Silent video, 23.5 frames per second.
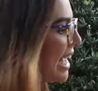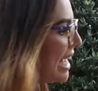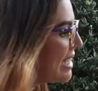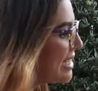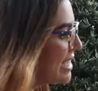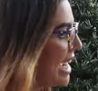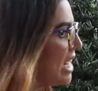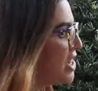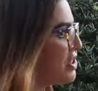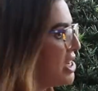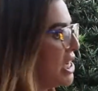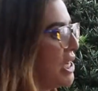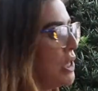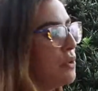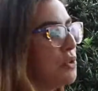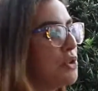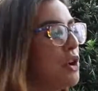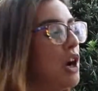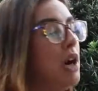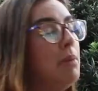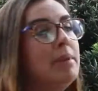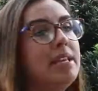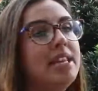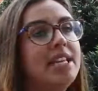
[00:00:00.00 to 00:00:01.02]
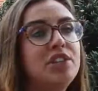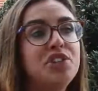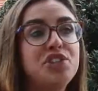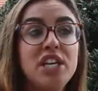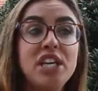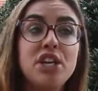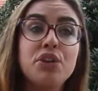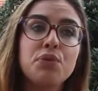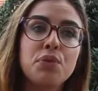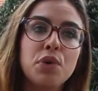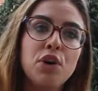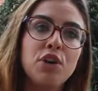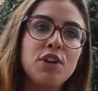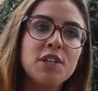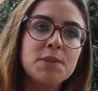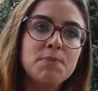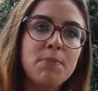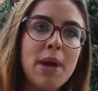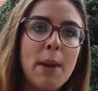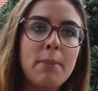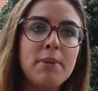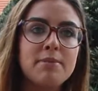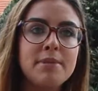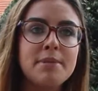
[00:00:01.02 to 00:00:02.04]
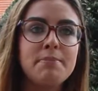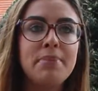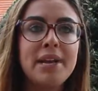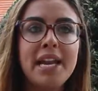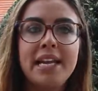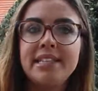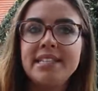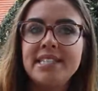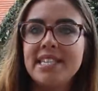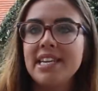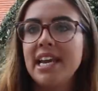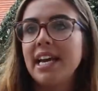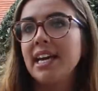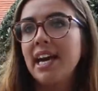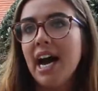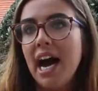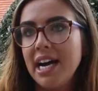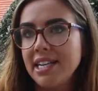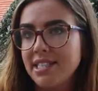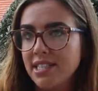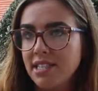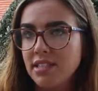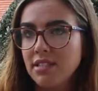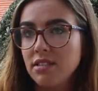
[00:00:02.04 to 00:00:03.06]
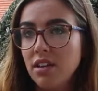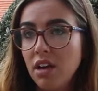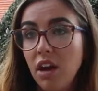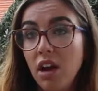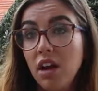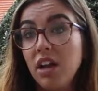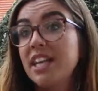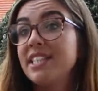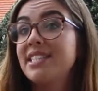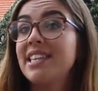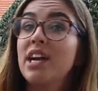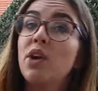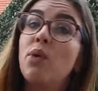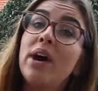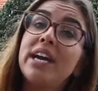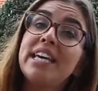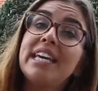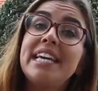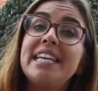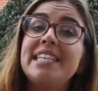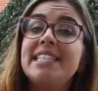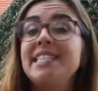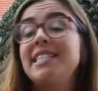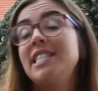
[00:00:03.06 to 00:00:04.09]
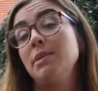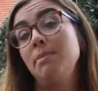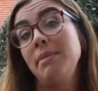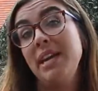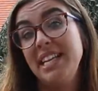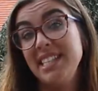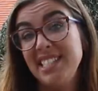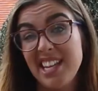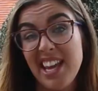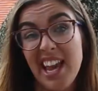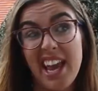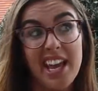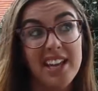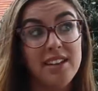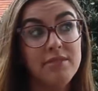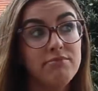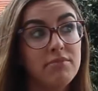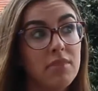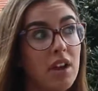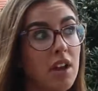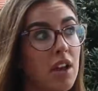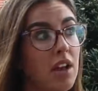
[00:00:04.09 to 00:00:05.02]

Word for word: a guest actually who told me that she grows peppermint plants in her garden because they're quite easy to maintain.